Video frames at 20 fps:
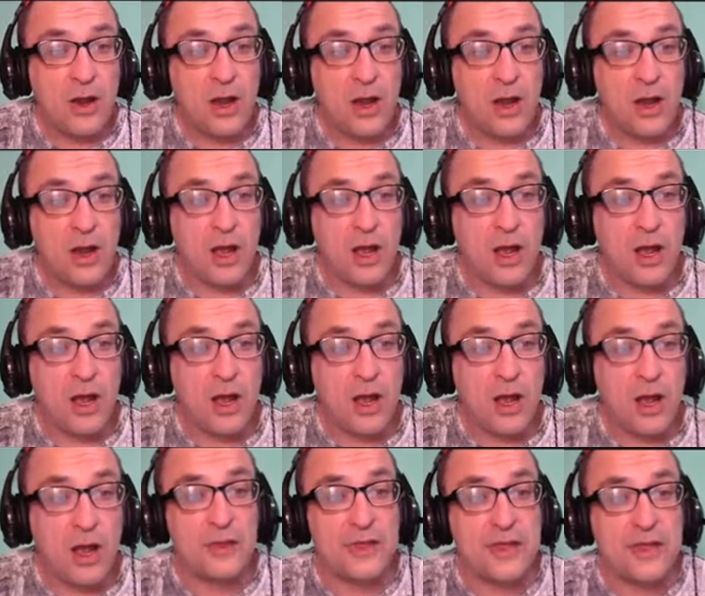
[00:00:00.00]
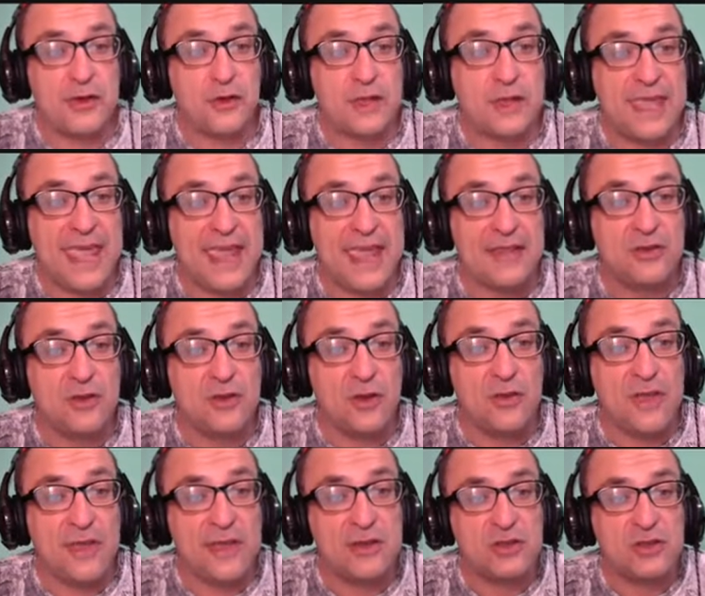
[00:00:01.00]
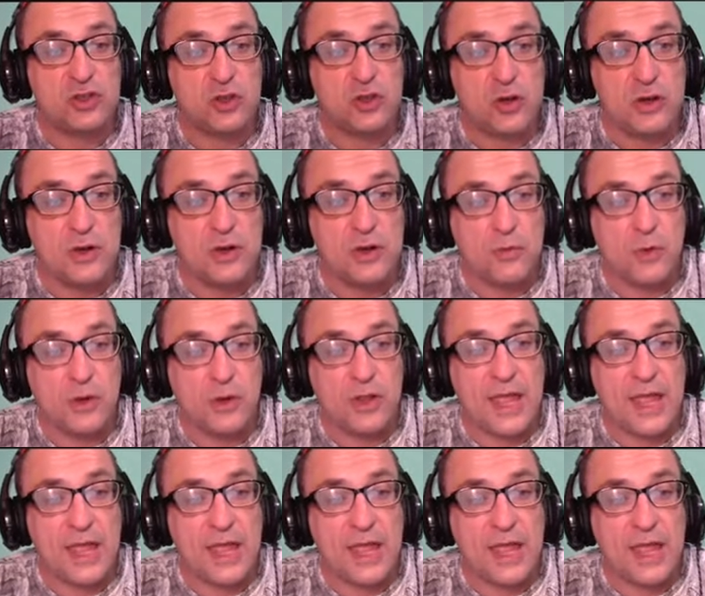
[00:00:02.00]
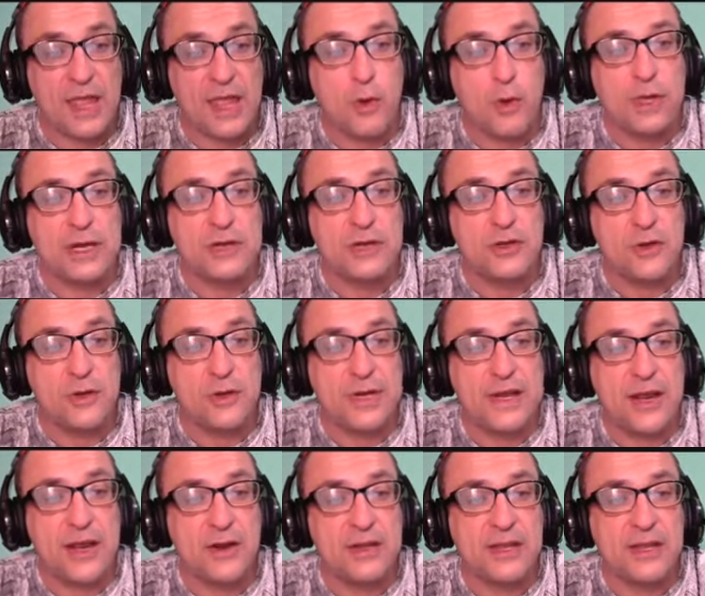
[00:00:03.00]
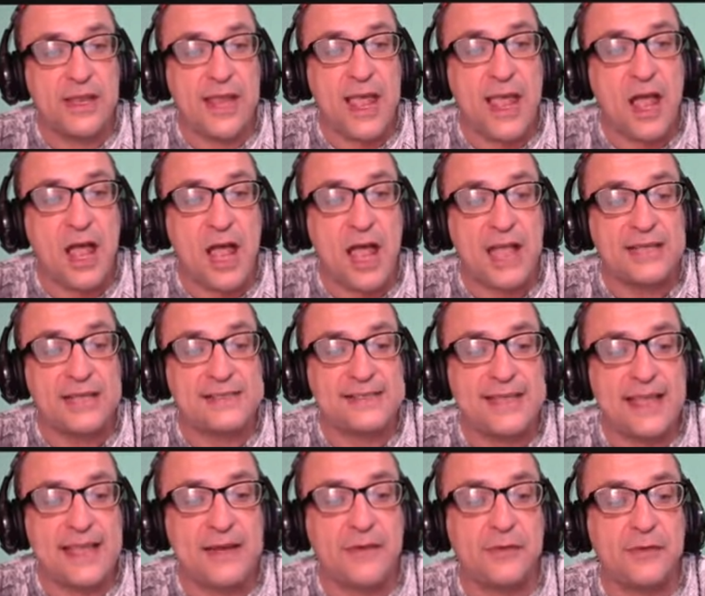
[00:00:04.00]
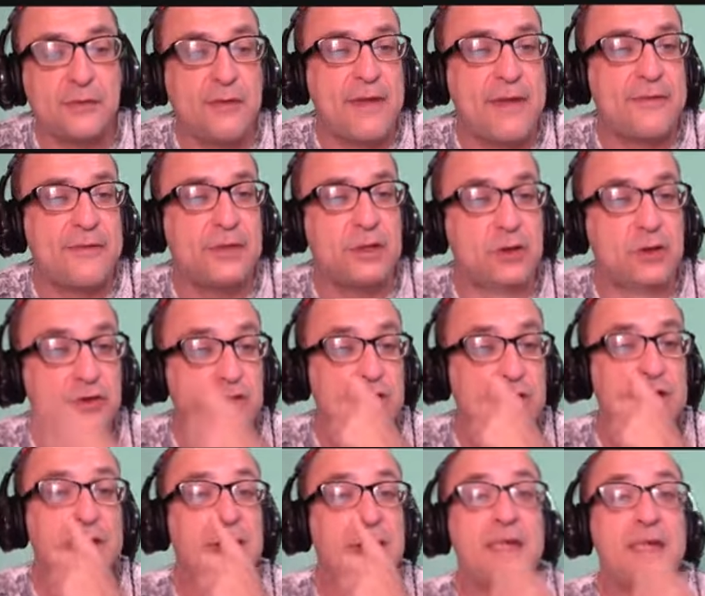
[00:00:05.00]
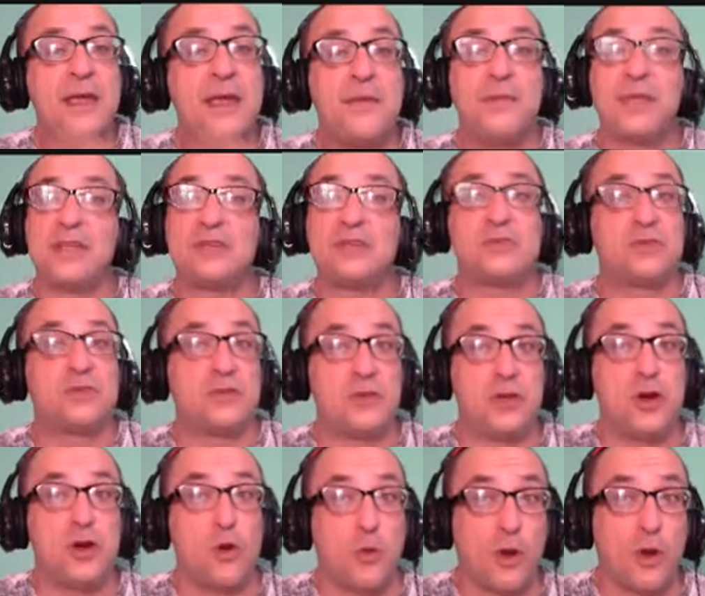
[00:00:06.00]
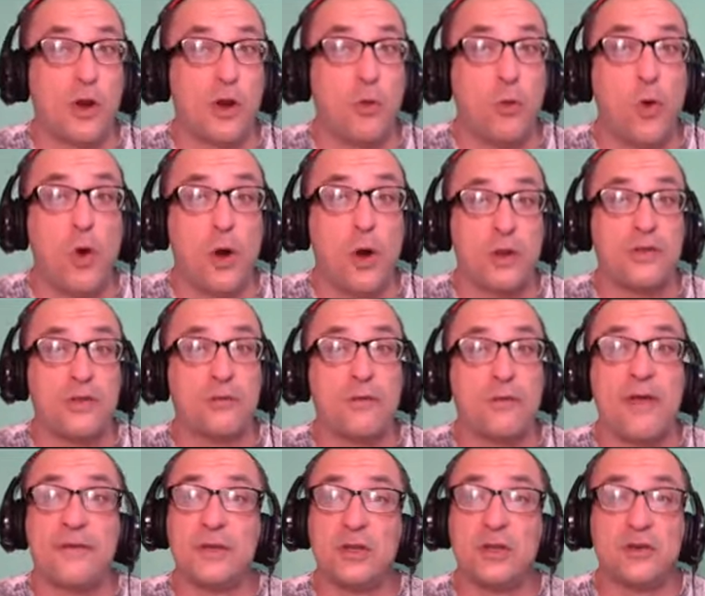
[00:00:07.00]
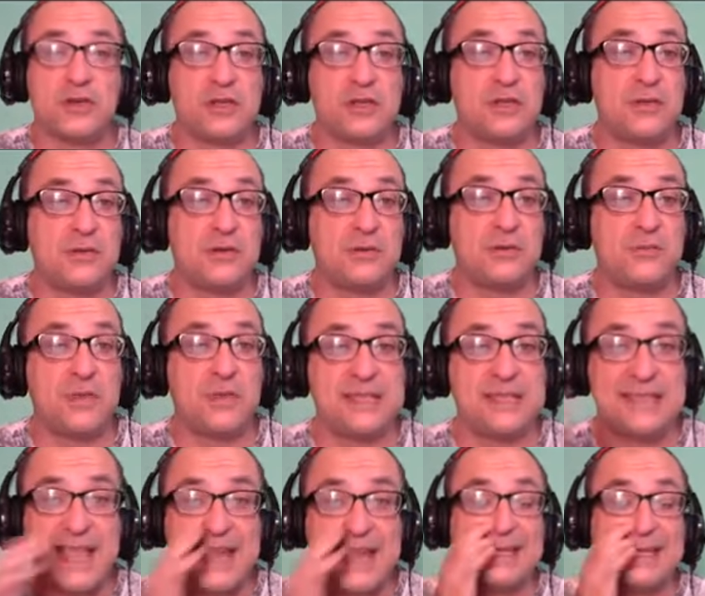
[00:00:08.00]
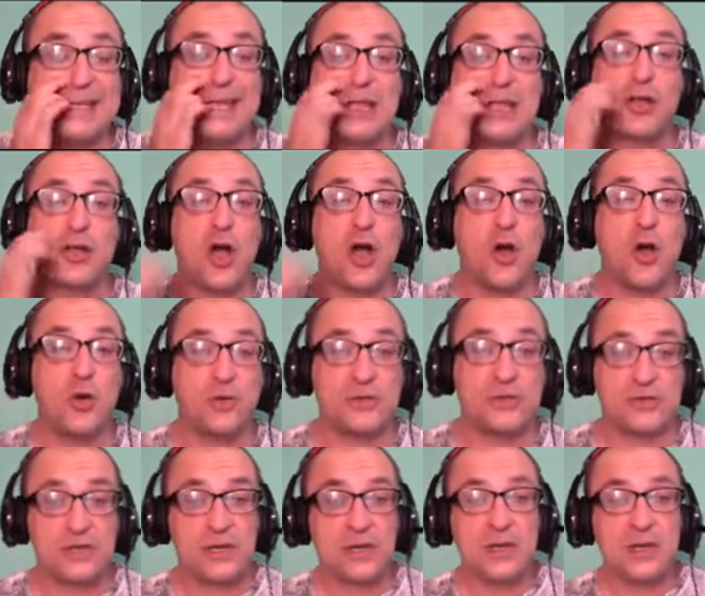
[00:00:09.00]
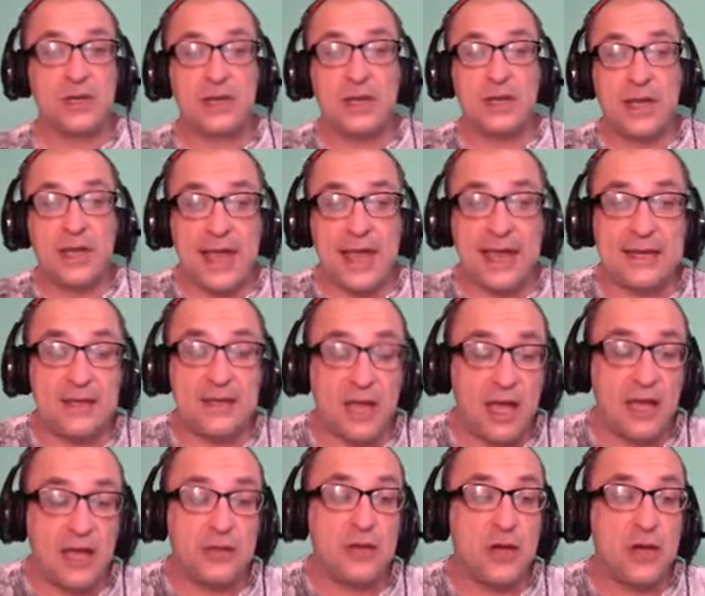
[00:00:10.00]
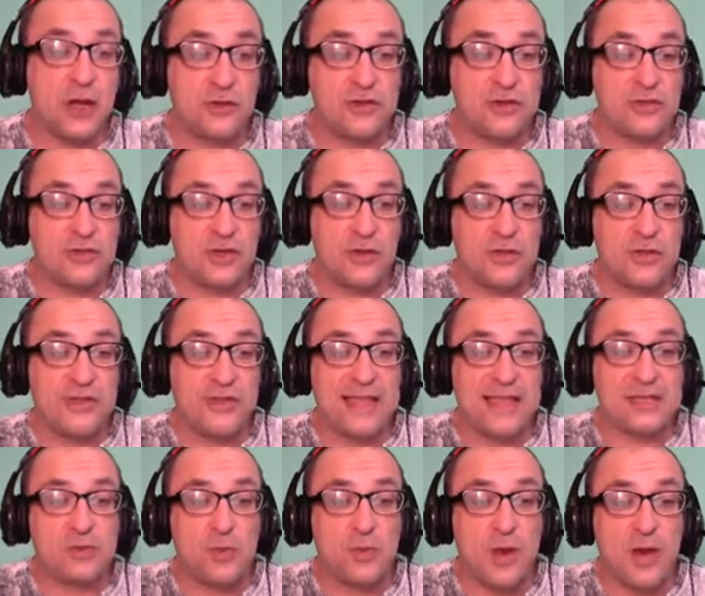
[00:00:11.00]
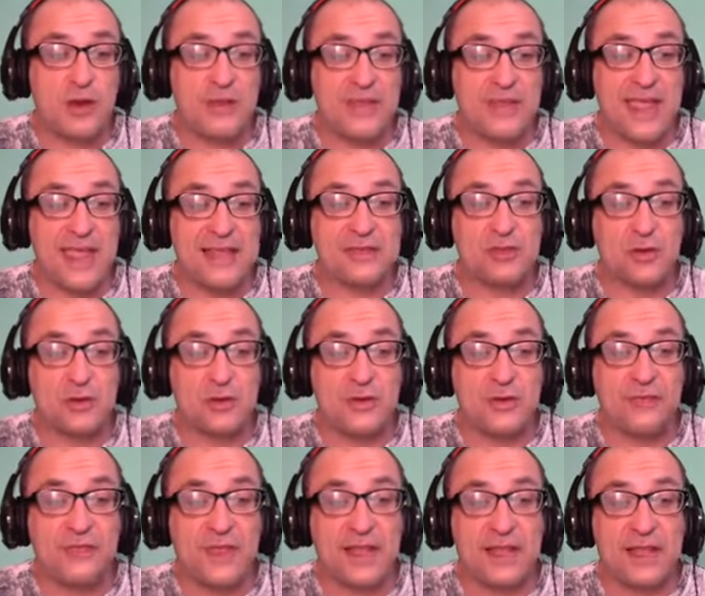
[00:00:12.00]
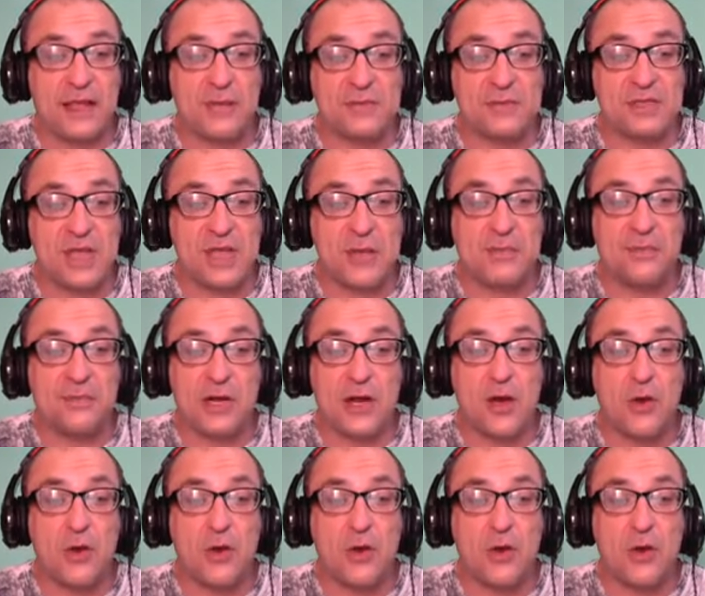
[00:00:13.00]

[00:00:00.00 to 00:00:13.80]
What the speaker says: that you can't do. They sort of were like, well, we're going to do it here at the onset of the revolution because, we're at war. The revolution means anything goes. And, so that's where that sort of thing comes up, in